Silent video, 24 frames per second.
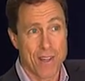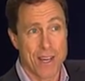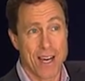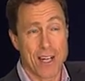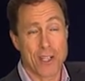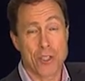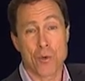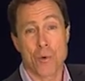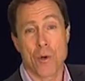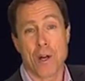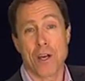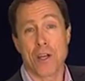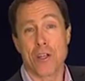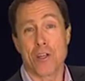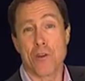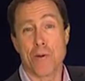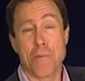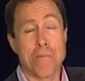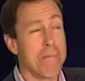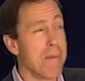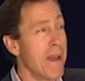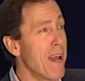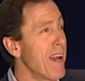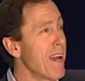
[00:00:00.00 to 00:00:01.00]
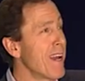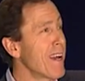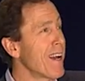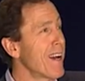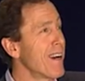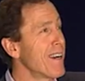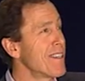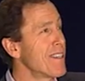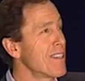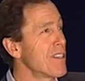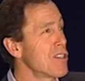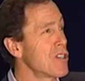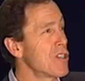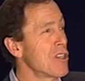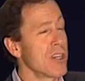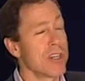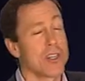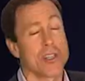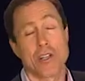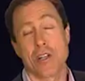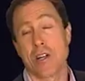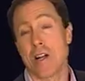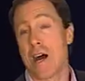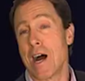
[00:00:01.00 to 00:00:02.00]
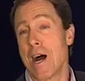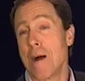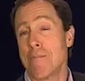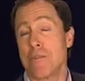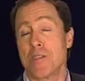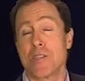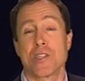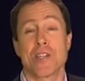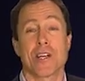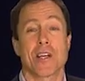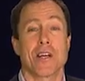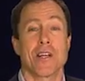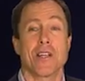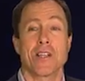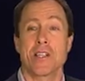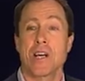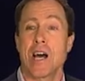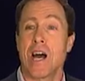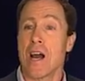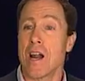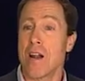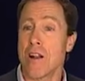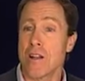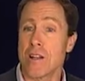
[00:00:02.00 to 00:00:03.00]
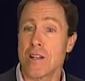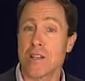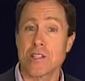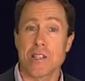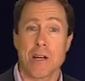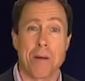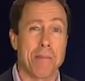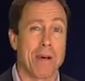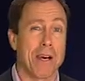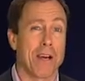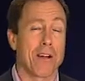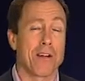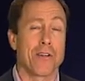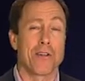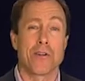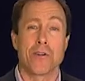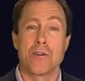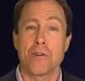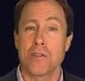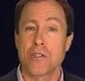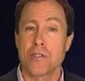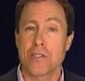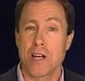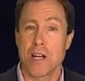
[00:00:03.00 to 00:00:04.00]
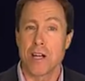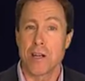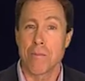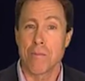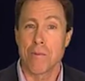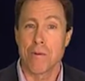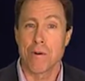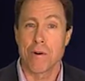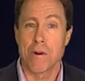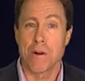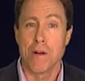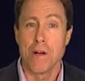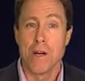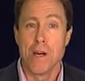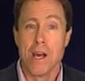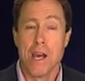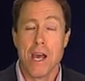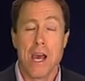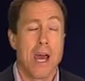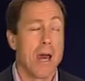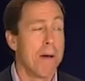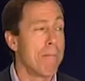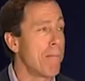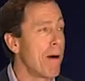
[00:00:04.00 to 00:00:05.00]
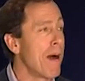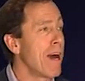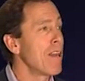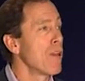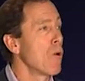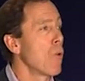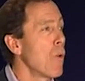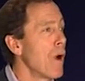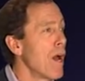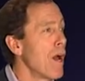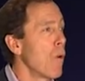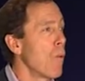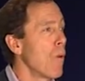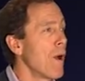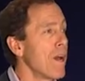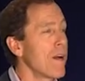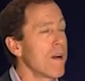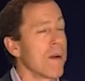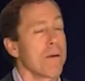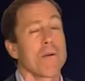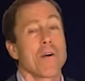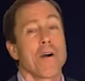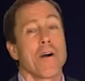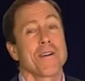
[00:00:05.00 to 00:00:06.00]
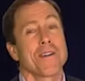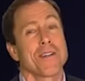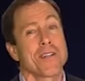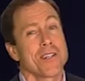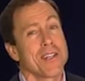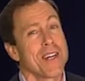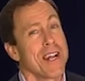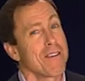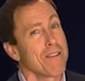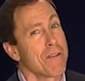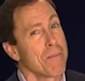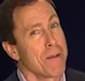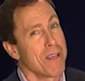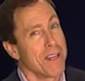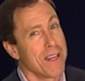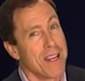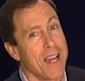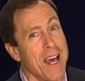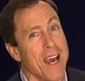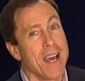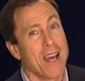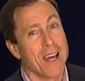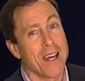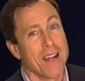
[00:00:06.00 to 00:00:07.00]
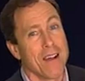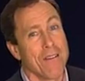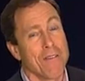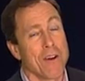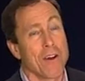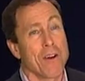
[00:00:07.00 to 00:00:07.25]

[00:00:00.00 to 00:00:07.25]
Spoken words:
That's right. You make a decision. I'm sick and tired of this. I'm not going to do this anymore. And by the way, a wake-up call doesn't have to be negative.